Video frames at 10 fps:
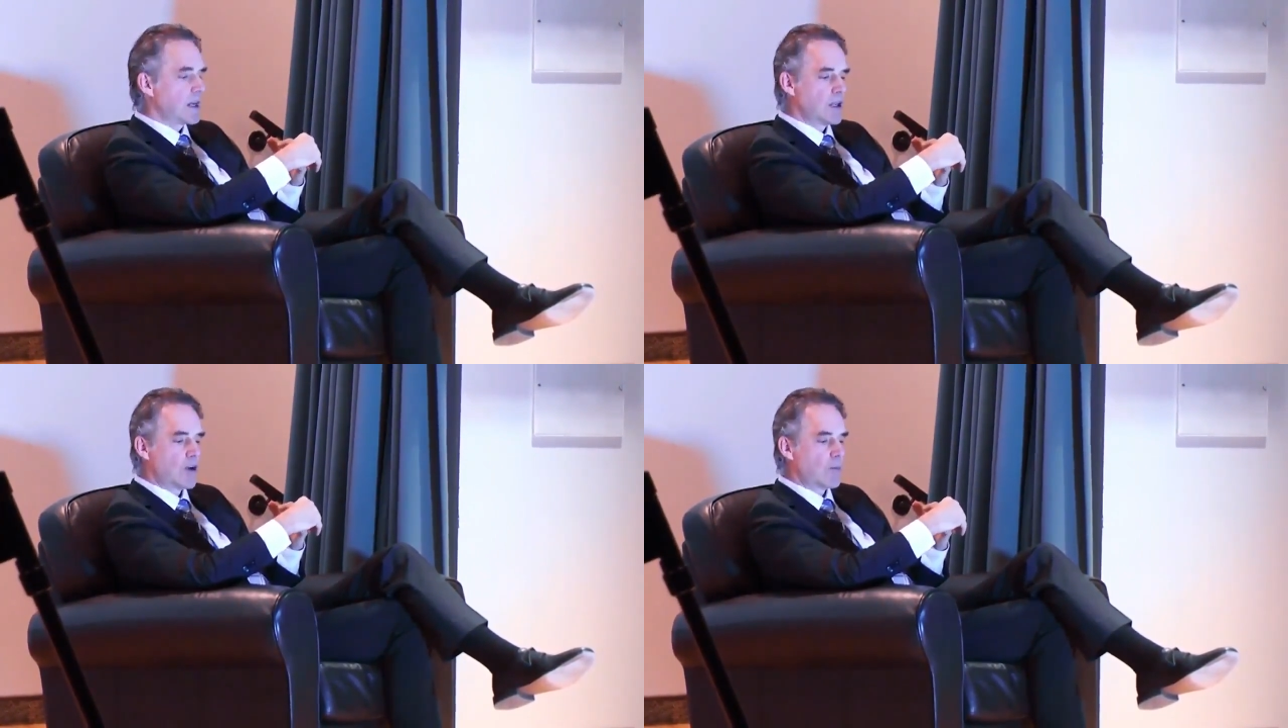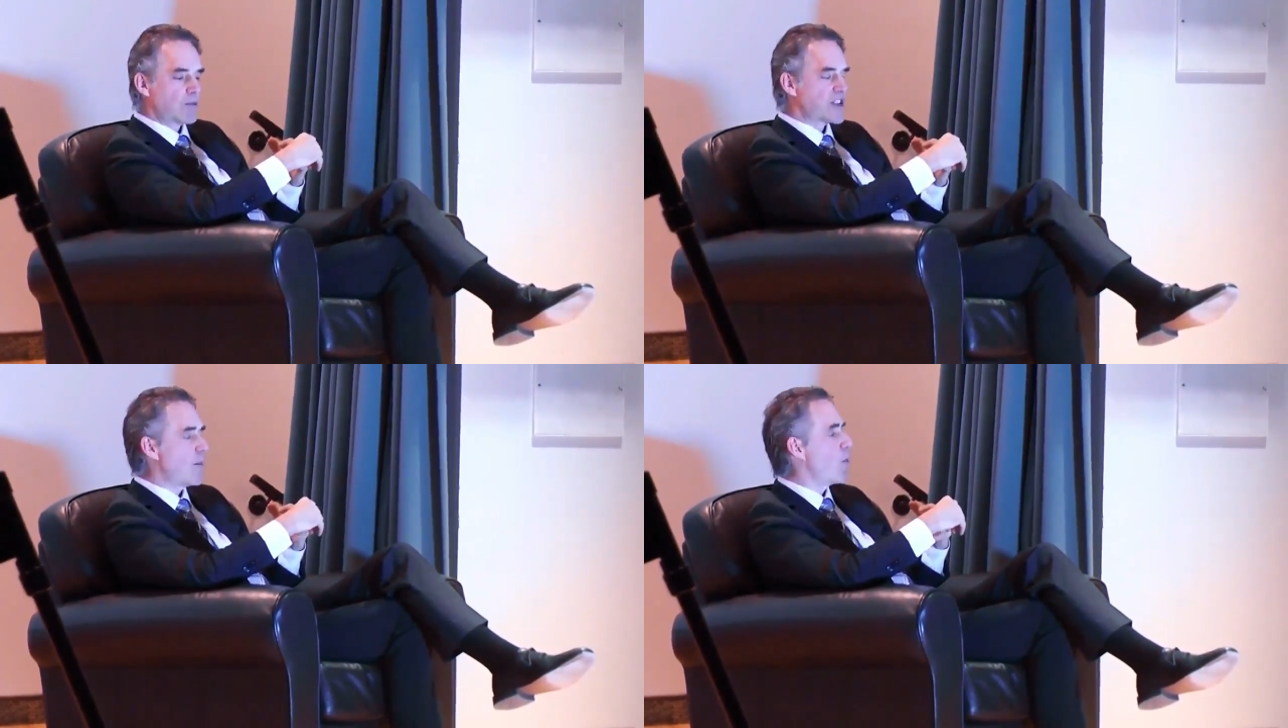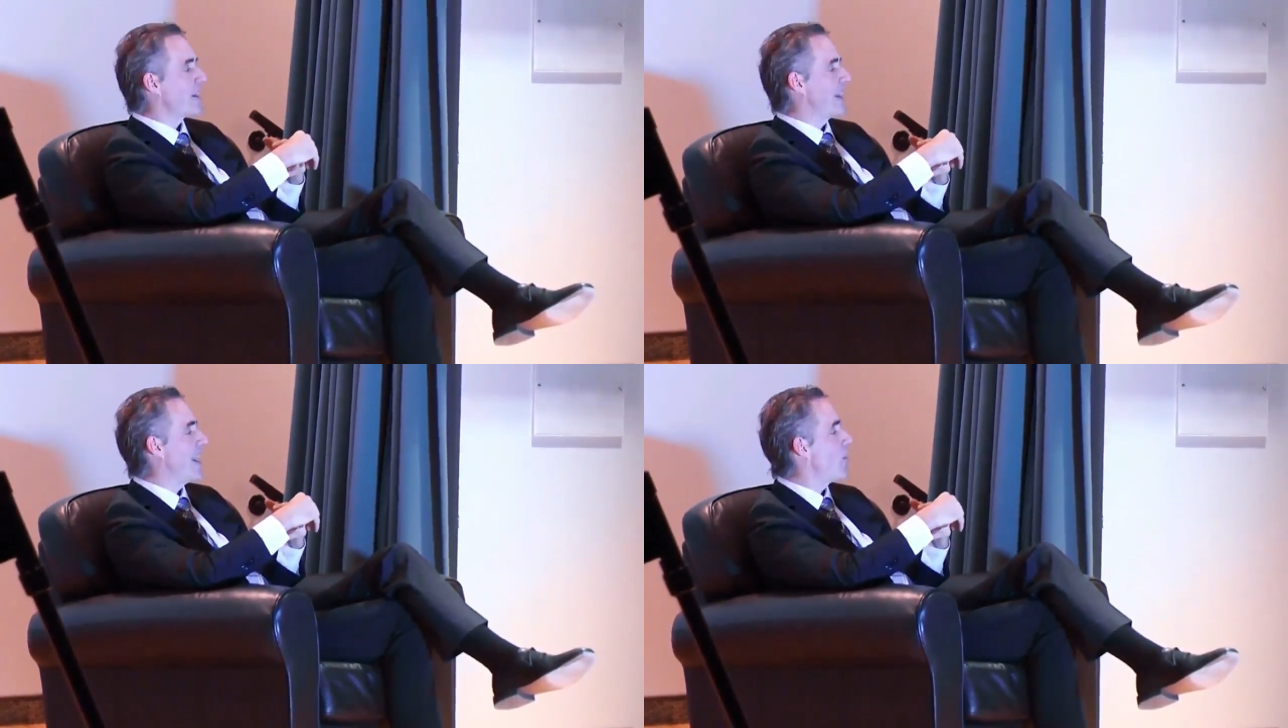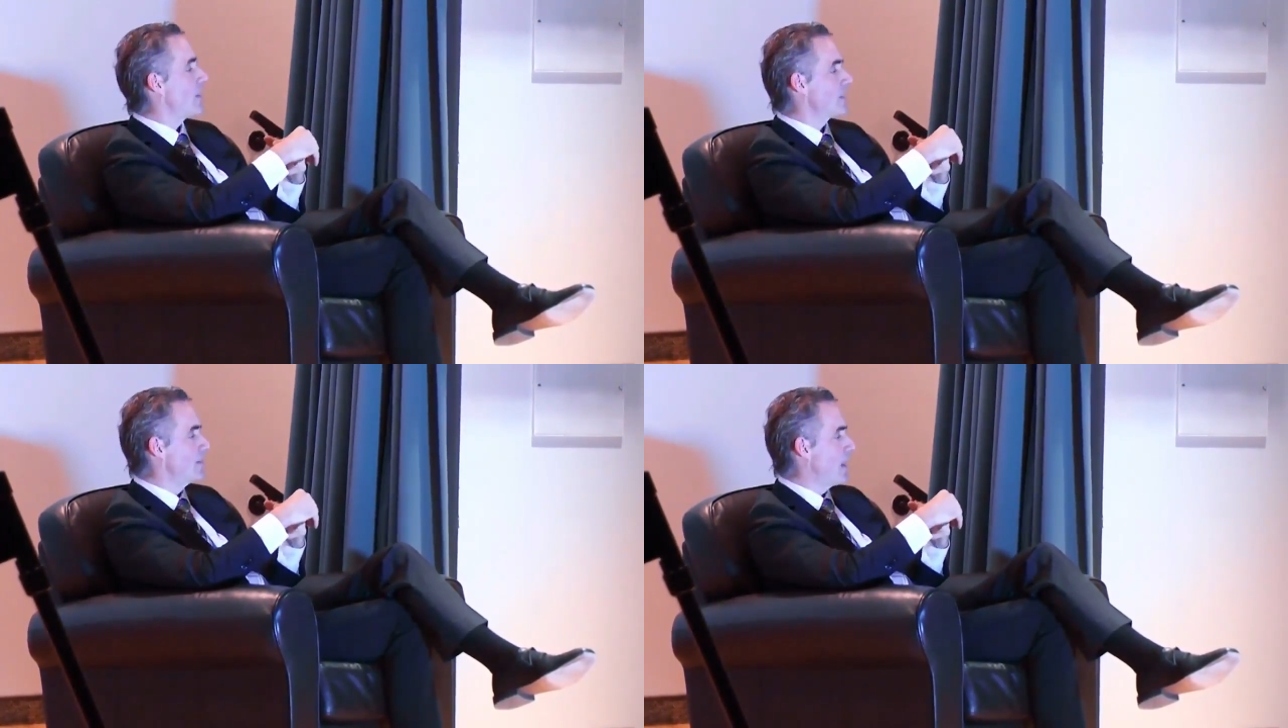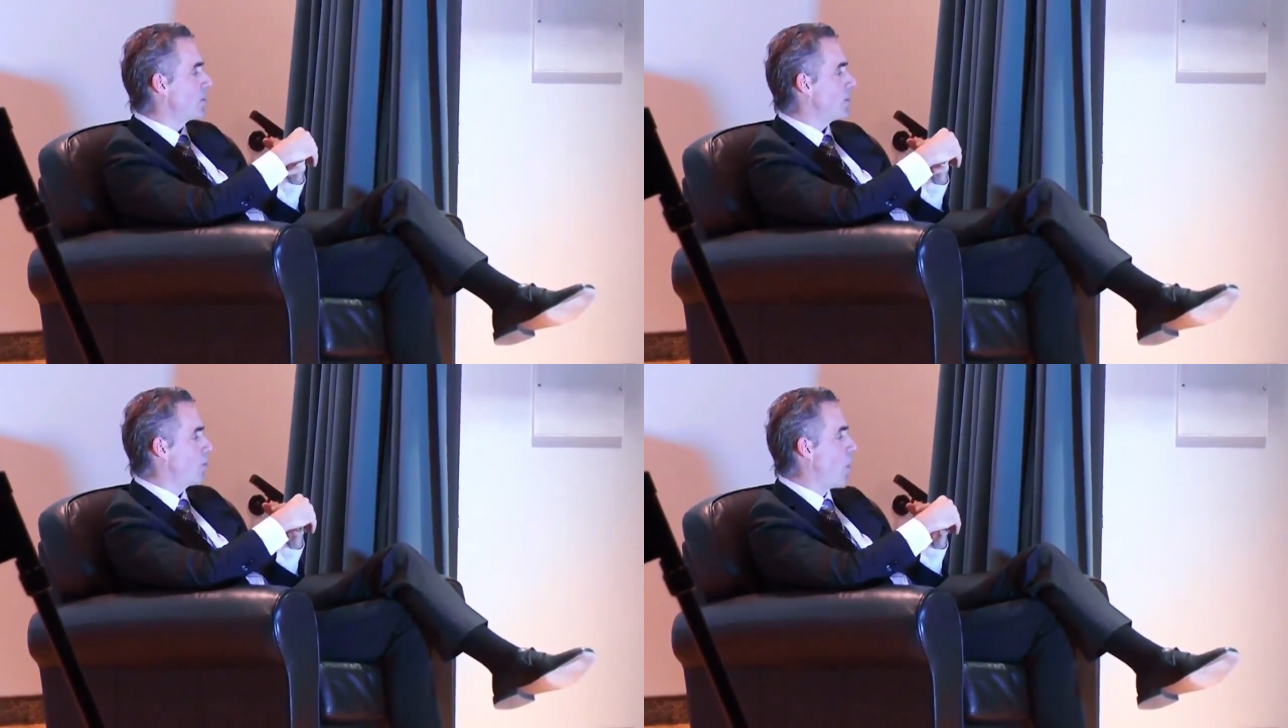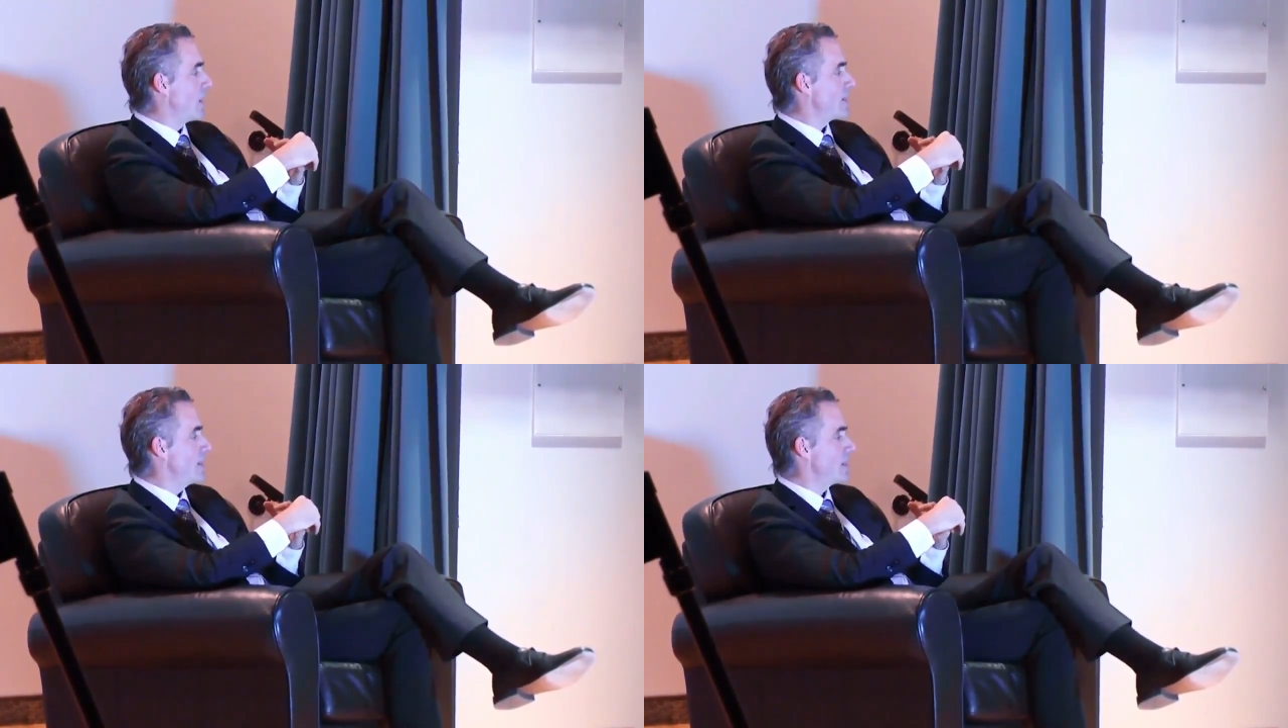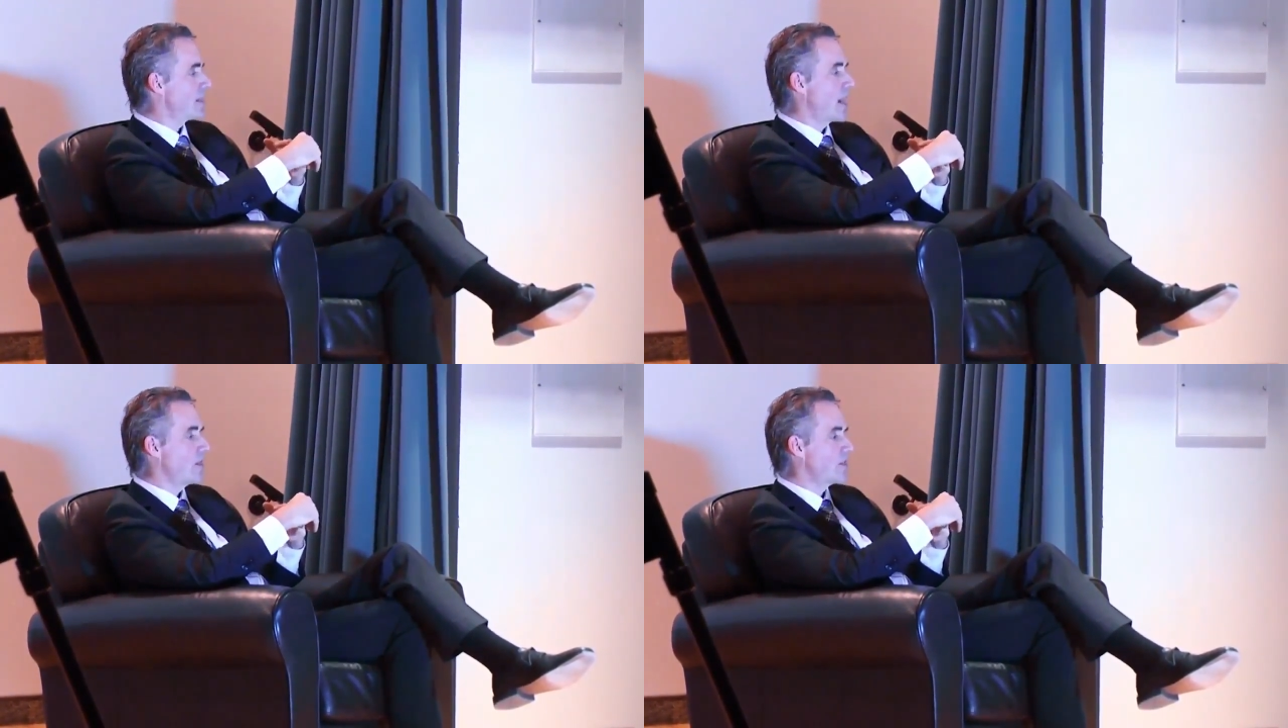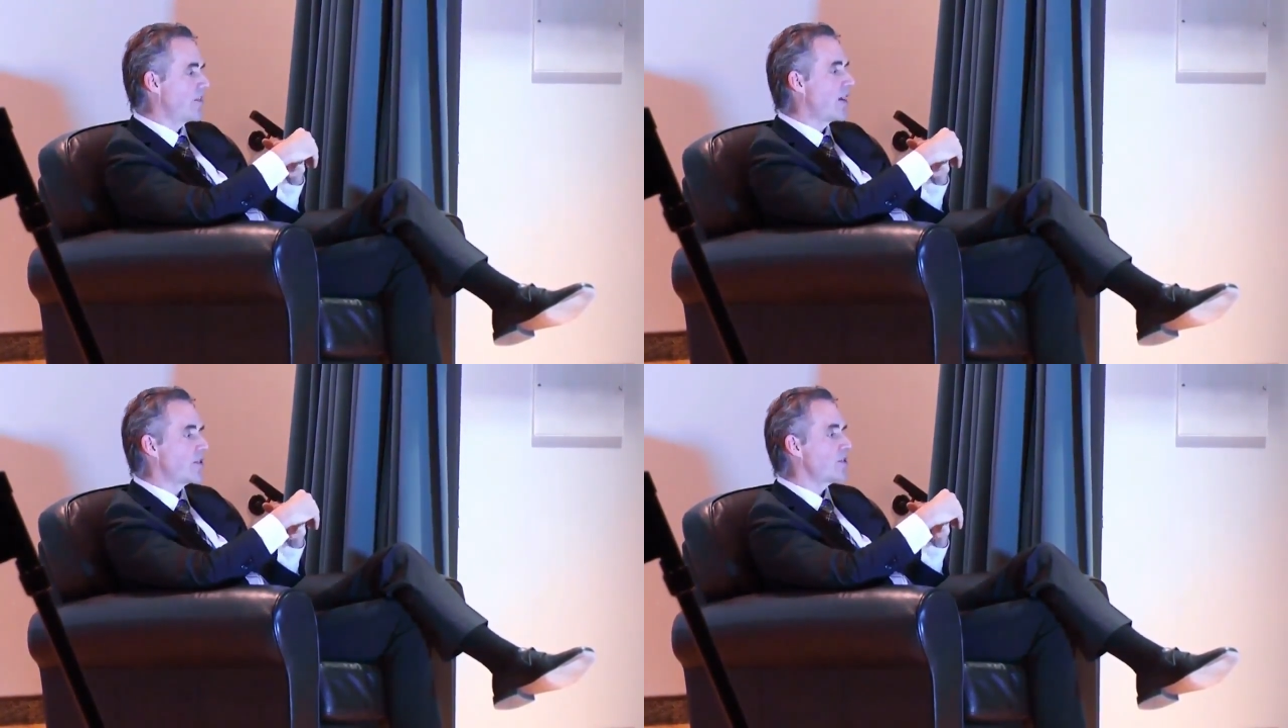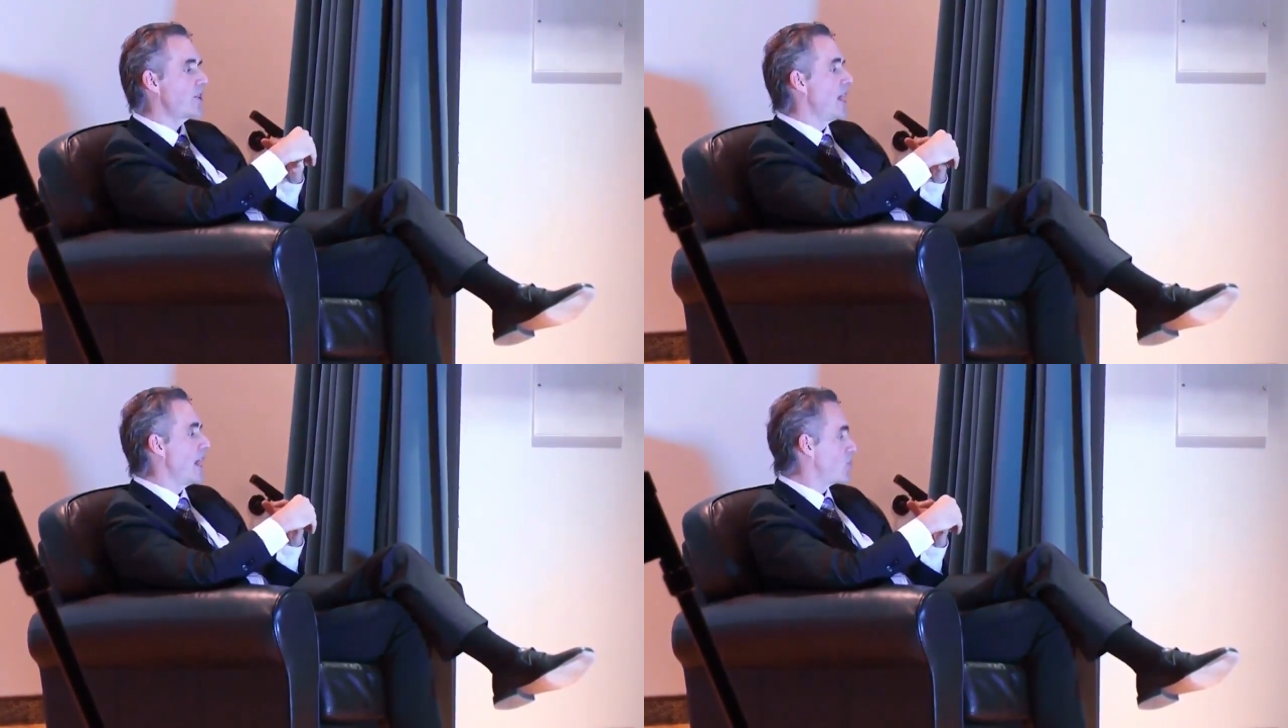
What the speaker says: you know, somewhat careless about the wants and desires of others,